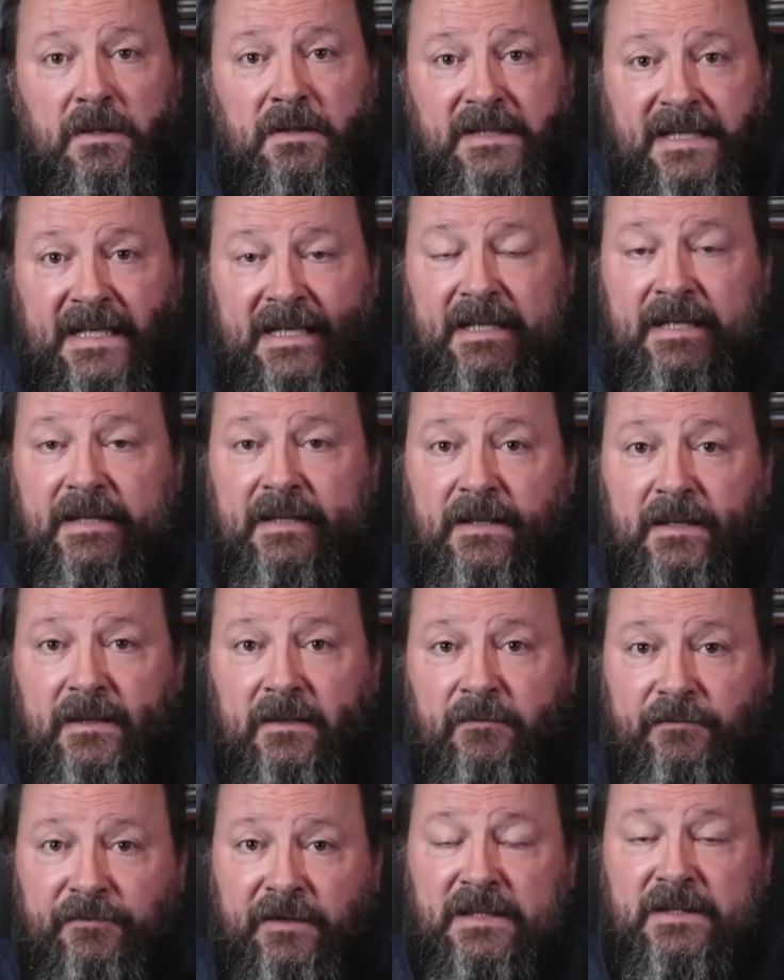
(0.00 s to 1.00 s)
the
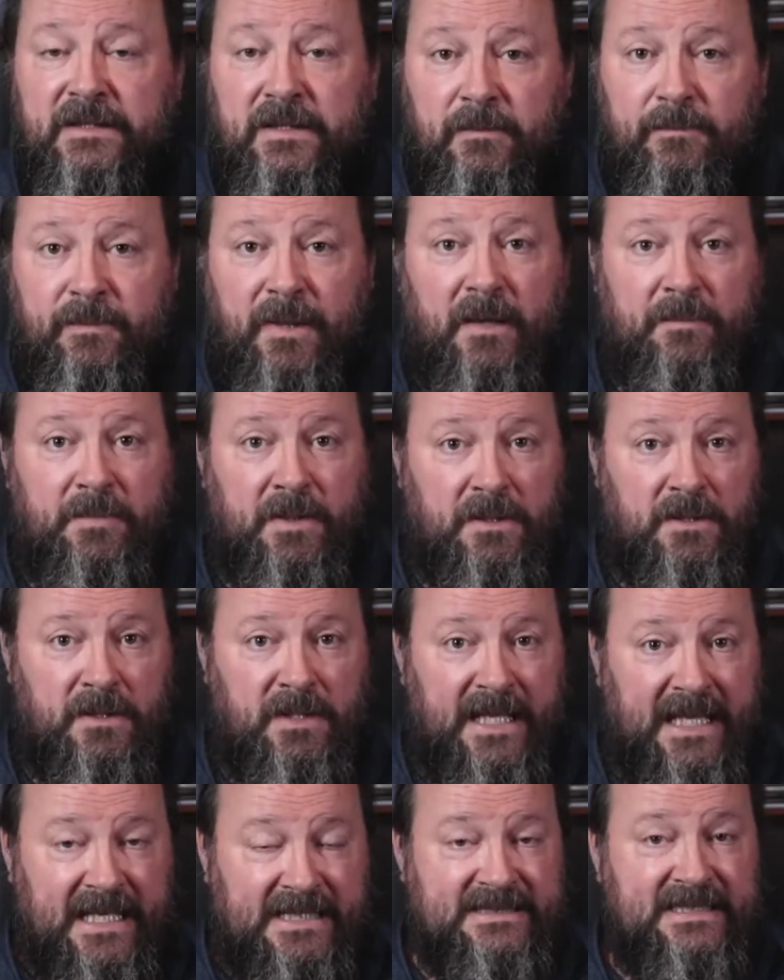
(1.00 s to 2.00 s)
filter
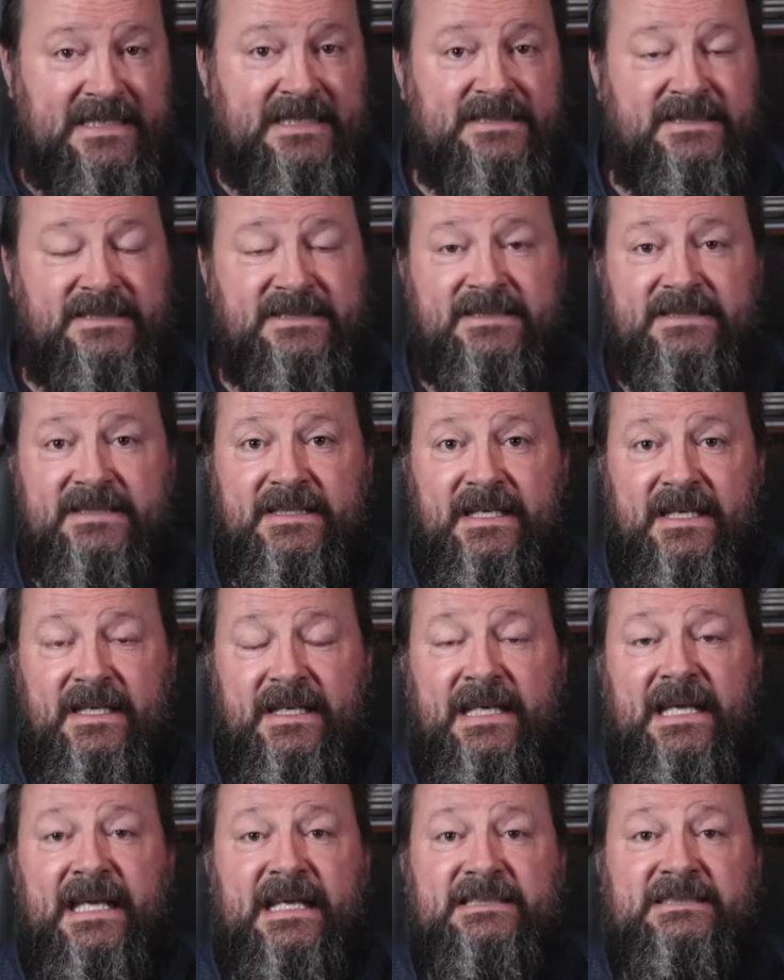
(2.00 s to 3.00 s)
bubble exists
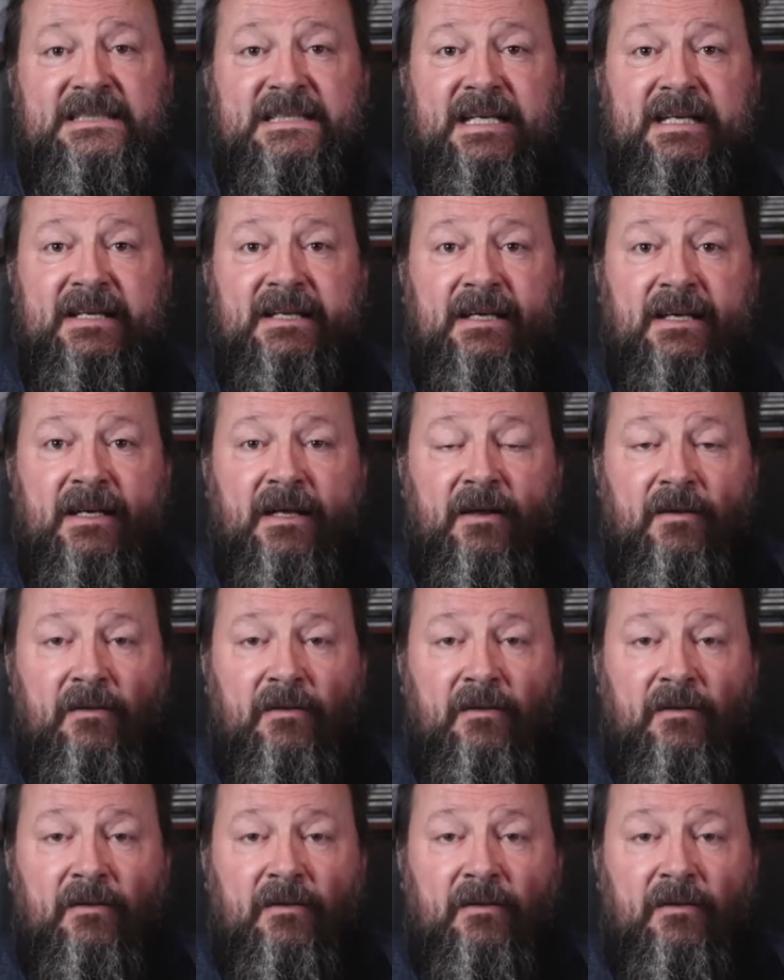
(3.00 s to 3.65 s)
is in